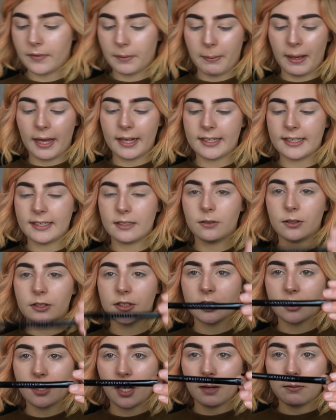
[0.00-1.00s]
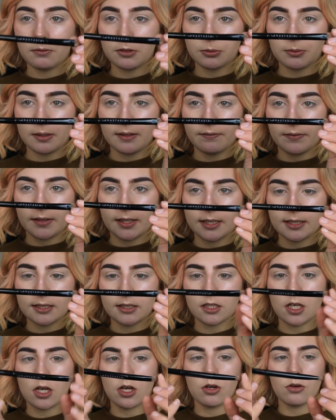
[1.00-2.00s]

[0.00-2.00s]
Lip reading: The palette also comes with this,